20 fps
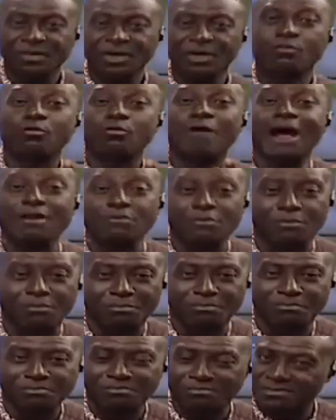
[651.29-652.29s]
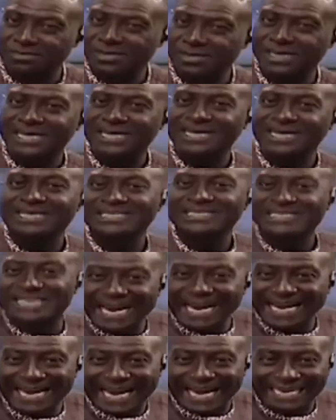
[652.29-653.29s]
One of
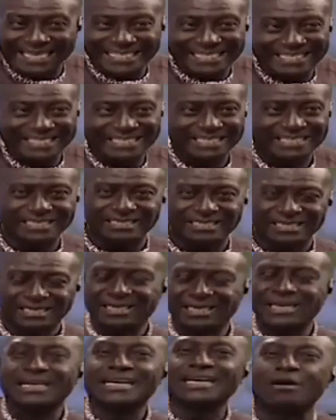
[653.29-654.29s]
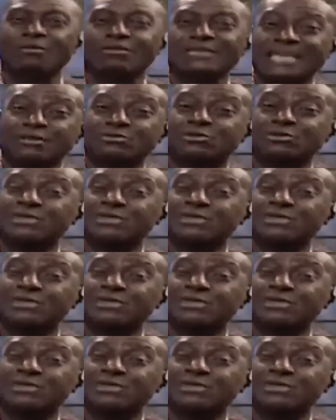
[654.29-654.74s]
cyanide. That was also the